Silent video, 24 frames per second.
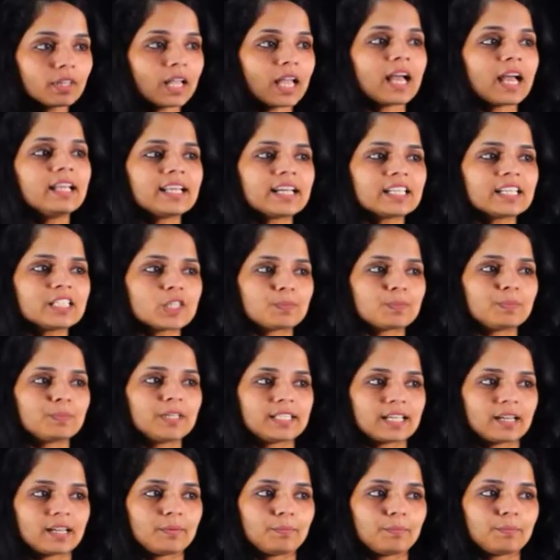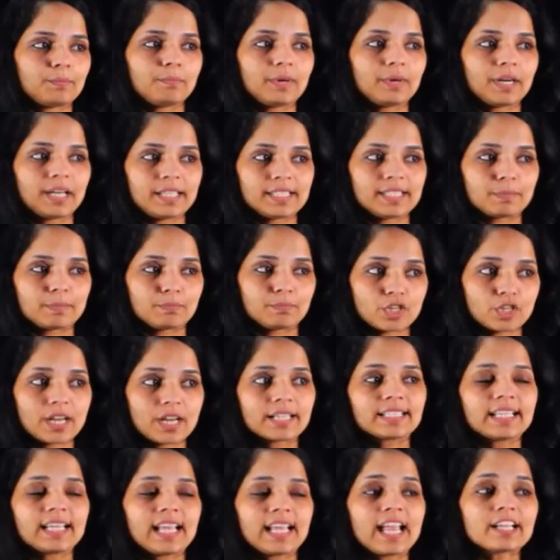and that's been done by
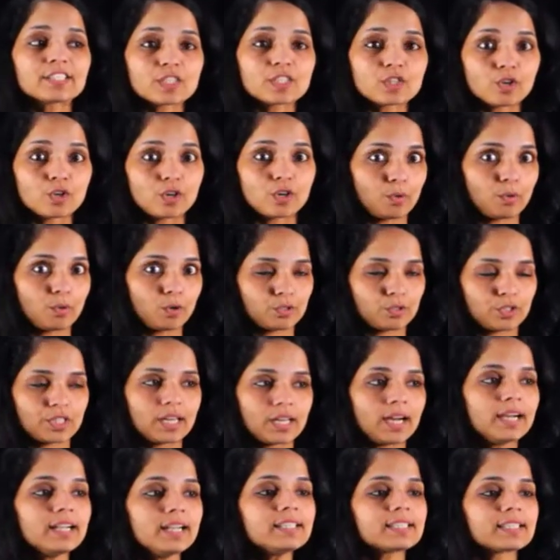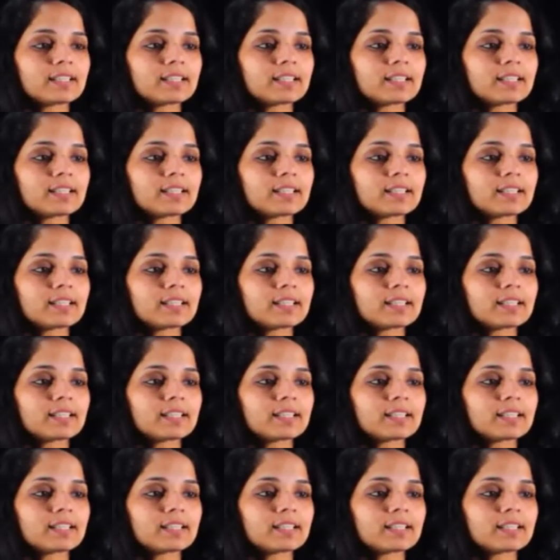subtracting x on both sides.